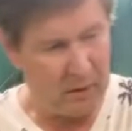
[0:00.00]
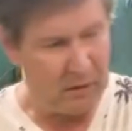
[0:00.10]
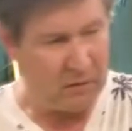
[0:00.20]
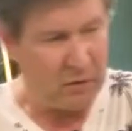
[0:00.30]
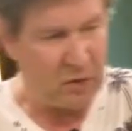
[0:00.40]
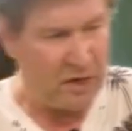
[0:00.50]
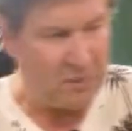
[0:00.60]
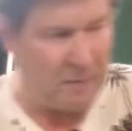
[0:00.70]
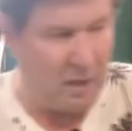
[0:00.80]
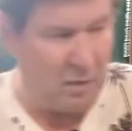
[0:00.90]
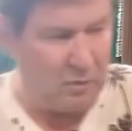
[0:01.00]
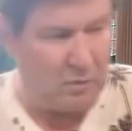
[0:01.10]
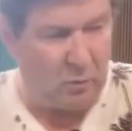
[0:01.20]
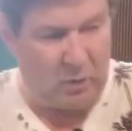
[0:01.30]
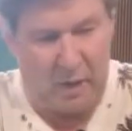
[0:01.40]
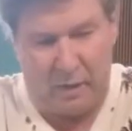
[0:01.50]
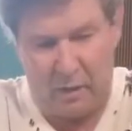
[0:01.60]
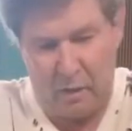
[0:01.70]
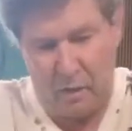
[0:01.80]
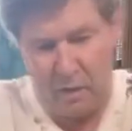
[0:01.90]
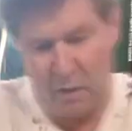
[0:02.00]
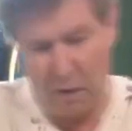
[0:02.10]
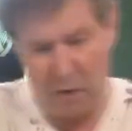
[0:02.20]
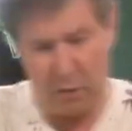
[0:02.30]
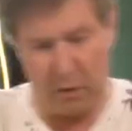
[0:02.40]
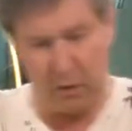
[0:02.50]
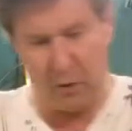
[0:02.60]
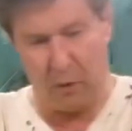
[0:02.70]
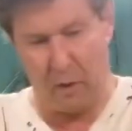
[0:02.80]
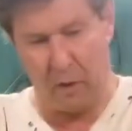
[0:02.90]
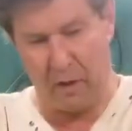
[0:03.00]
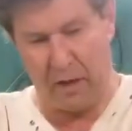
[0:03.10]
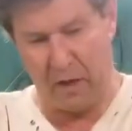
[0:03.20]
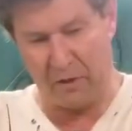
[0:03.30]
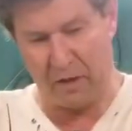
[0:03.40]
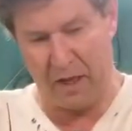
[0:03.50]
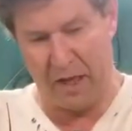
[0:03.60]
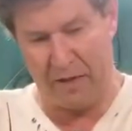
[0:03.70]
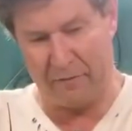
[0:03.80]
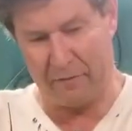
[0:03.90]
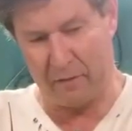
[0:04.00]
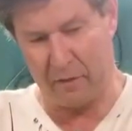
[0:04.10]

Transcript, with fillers: think try some out. You'll like it. So we're going to do an ounce and a half